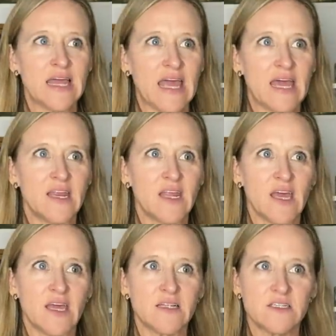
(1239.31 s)
And
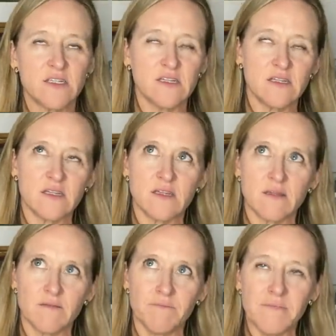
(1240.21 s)
it
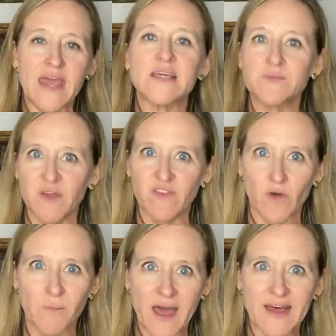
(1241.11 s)
makes me
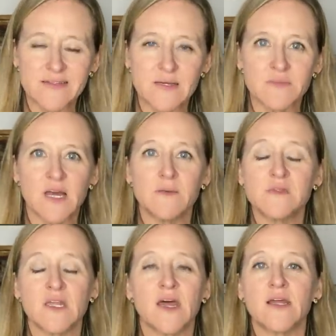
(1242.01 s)
feel bad sometimes.
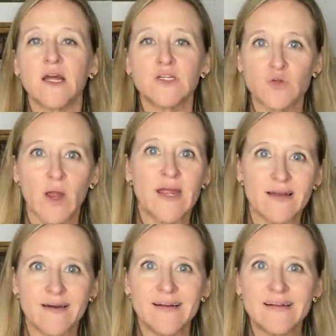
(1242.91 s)
And I, I try
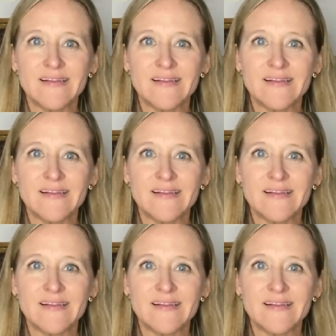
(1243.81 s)
to